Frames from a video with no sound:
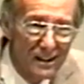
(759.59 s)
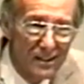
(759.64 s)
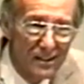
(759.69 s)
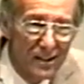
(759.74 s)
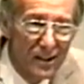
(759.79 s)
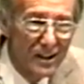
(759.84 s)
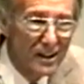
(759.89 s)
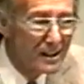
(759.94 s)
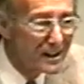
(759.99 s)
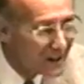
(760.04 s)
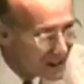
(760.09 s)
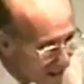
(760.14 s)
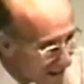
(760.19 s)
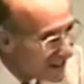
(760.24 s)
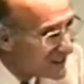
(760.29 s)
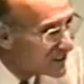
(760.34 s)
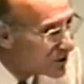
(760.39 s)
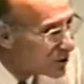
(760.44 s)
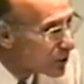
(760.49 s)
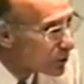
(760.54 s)
the
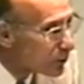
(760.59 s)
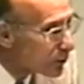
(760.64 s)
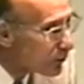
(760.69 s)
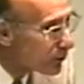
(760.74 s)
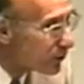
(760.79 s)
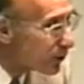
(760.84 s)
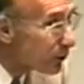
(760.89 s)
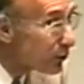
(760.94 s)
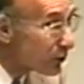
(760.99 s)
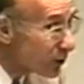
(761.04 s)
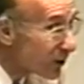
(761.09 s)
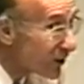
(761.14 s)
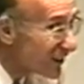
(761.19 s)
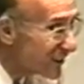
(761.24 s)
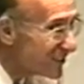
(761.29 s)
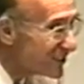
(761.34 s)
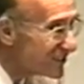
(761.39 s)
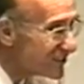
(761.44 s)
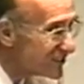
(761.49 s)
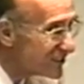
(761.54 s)
nature of the
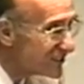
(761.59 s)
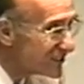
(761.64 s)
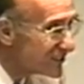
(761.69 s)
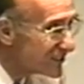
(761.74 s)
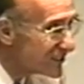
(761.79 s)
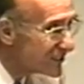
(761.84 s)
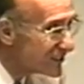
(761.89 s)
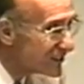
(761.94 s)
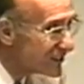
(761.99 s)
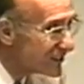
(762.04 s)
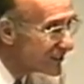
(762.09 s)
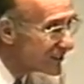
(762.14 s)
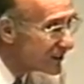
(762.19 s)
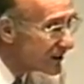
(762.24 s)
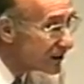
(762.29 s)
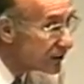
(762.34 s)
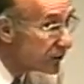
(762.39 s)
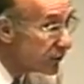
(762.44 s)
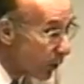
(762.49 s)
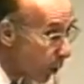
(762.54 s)
thing,
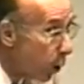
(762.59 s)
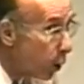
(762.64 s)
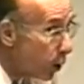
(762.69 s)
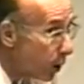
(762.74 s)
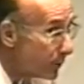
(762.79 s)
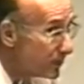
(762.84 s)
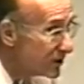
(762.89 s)
its form,